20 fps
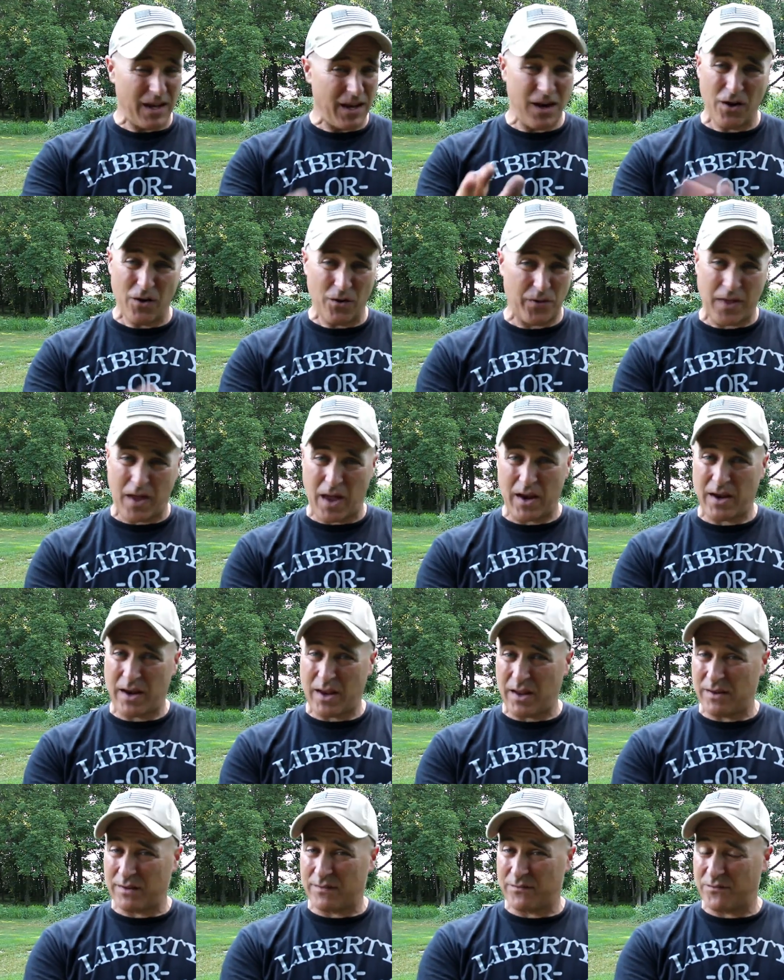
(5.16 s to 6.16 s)
here that
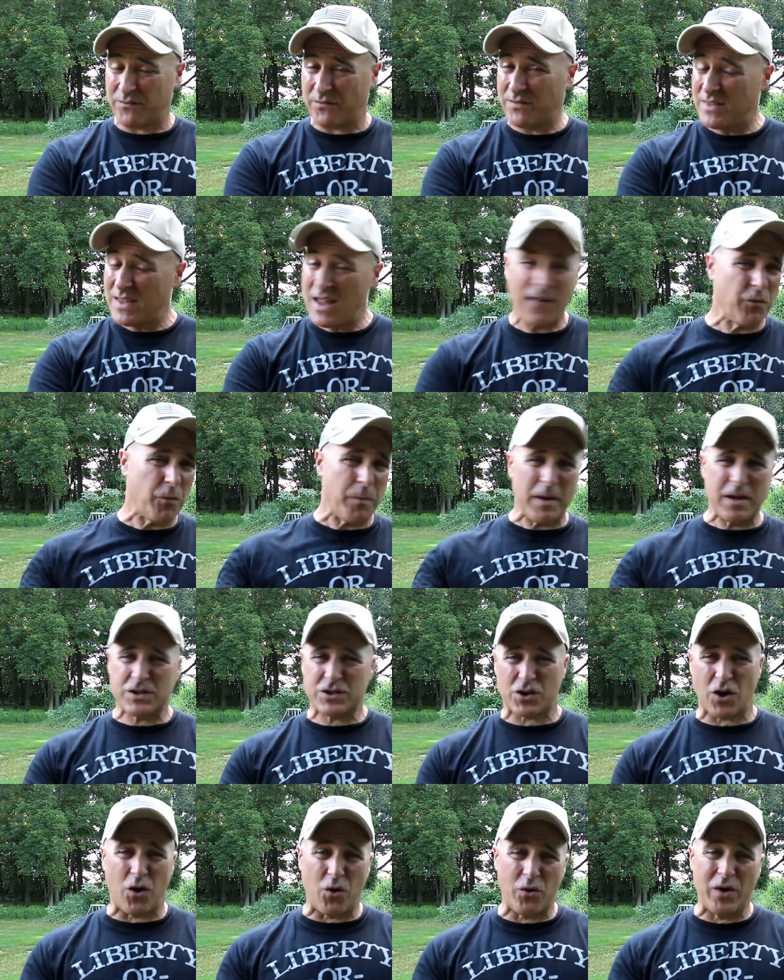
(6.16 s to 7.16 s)
has never been
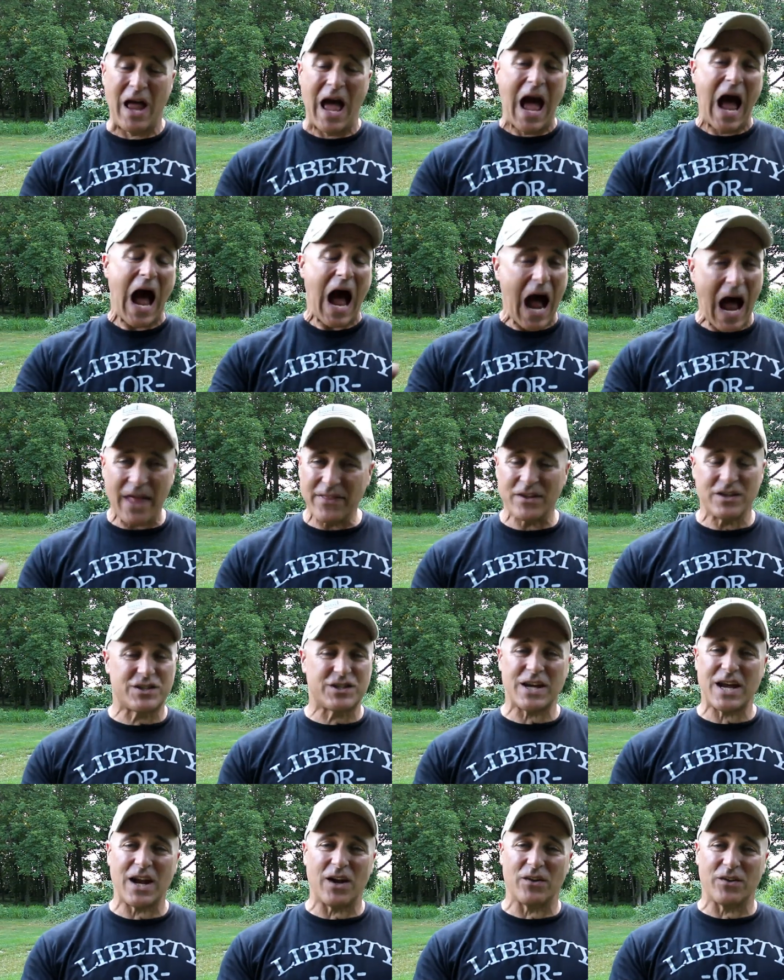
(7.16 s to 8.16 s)
shown on the
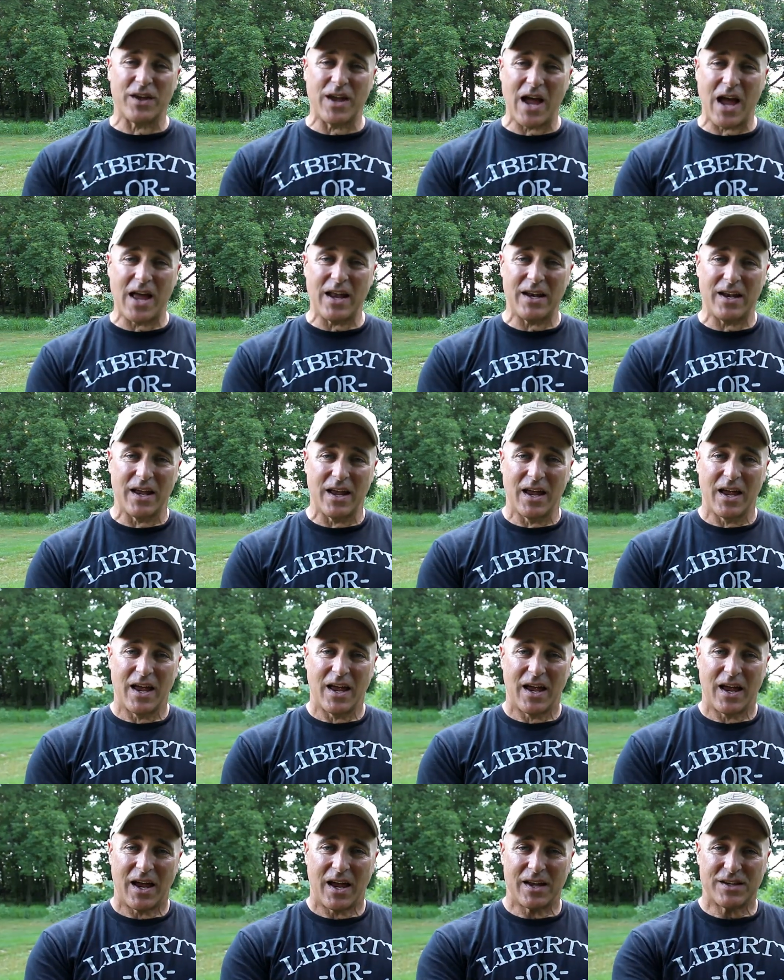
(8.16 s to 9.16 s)
channel yet.
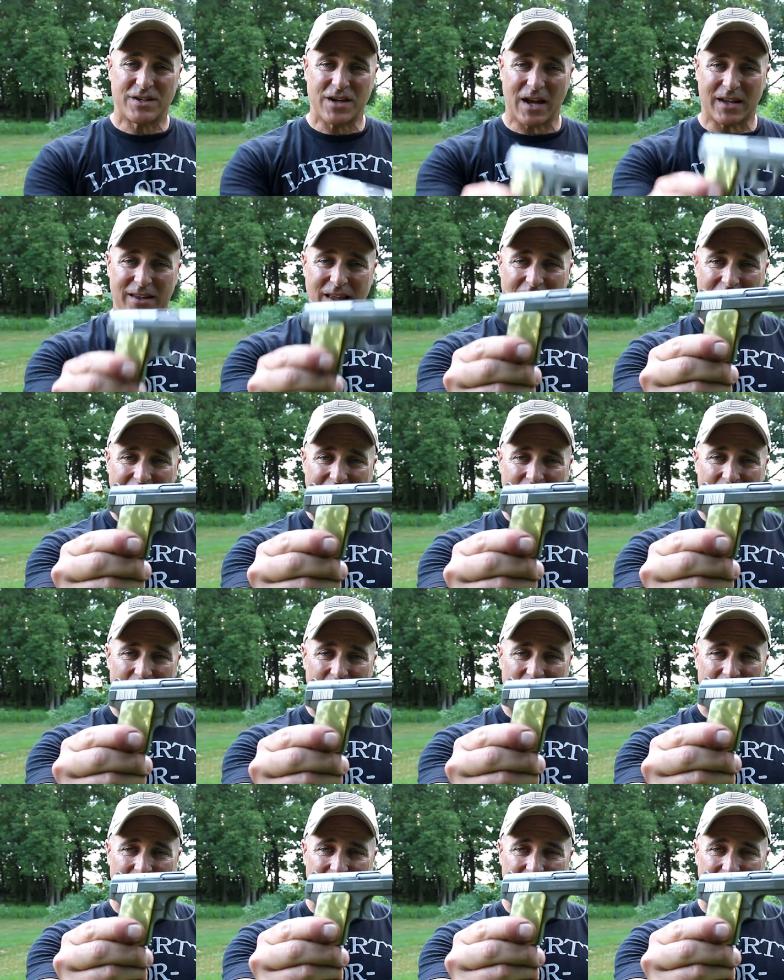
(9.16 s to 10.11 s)
And check that out.